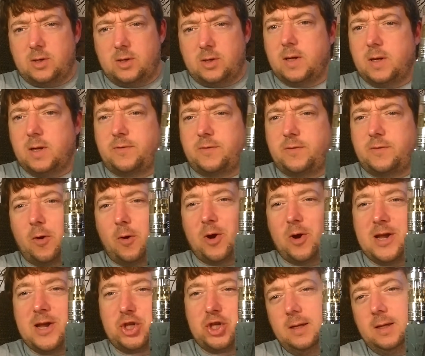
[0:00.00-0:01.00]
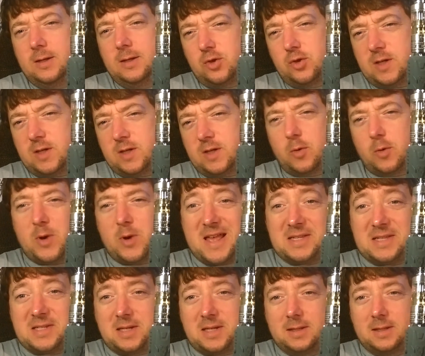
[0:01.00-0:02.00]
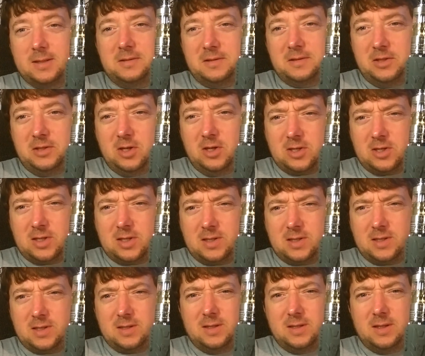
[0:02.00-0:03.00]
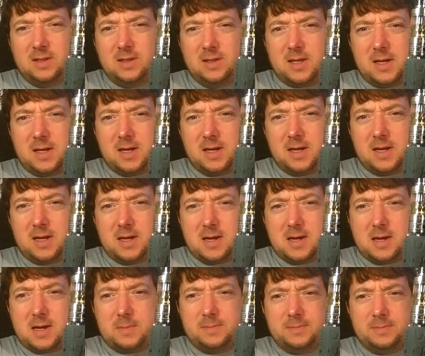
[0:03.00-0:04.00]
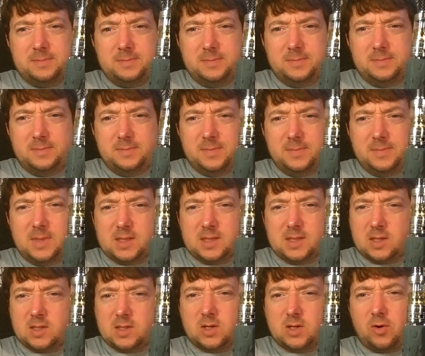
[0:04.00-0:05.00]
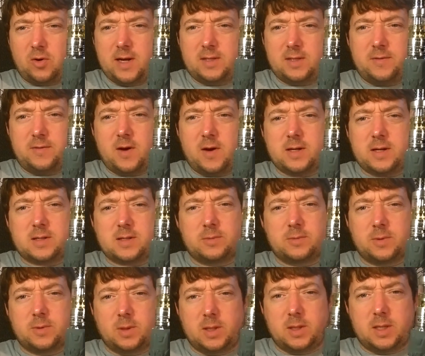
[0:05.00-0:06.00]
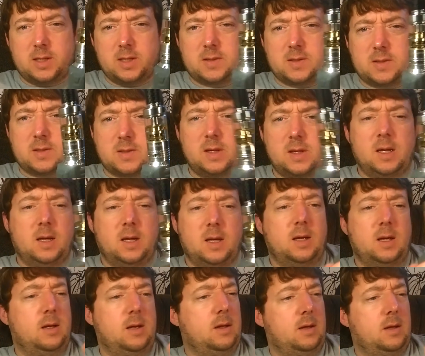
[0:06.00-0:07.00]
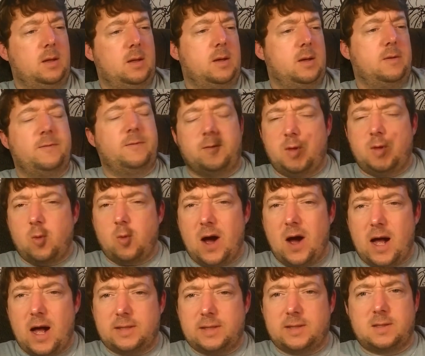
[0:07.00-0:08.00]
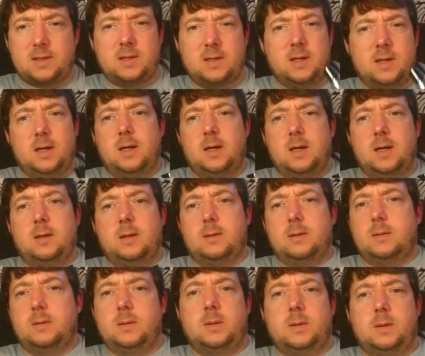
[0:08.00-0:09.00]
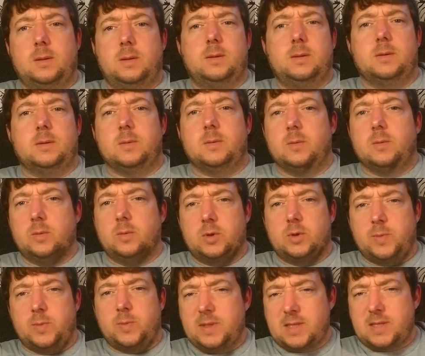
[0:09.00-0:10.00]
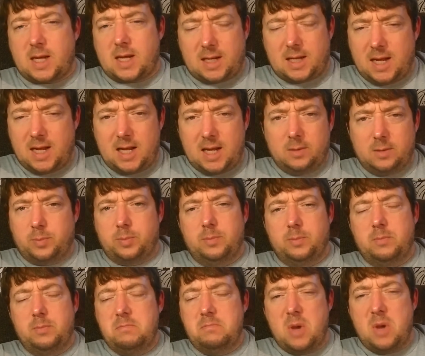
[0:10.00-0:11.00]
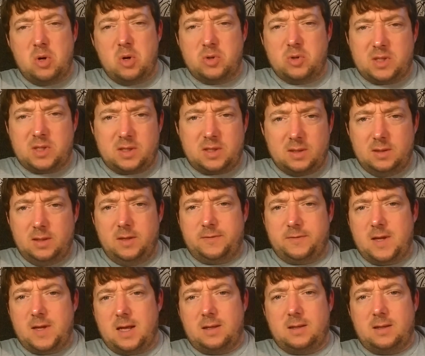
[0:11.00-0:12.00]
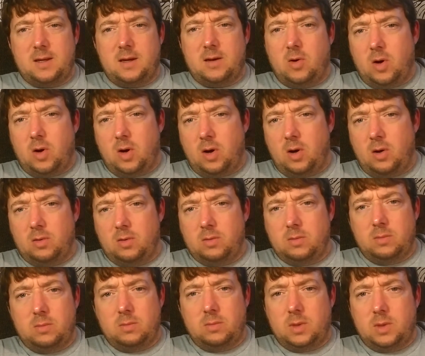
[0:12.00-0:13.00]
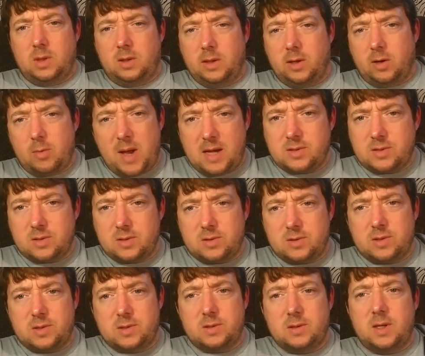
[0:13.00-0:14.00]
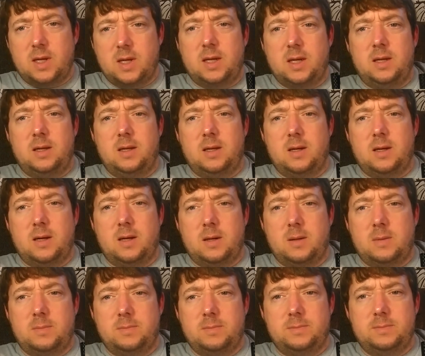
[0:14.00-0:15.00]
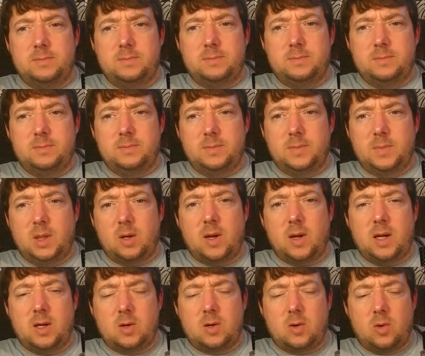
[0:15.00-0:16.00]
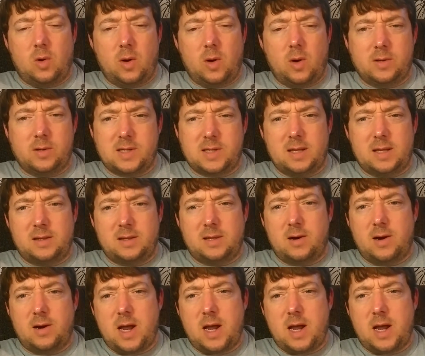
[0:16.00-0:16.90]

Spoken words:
Transformer-esque looks, then this is a great device. It really is. 50 watts, which means I can handle most, if not all, clearamizers. Any coils out there now.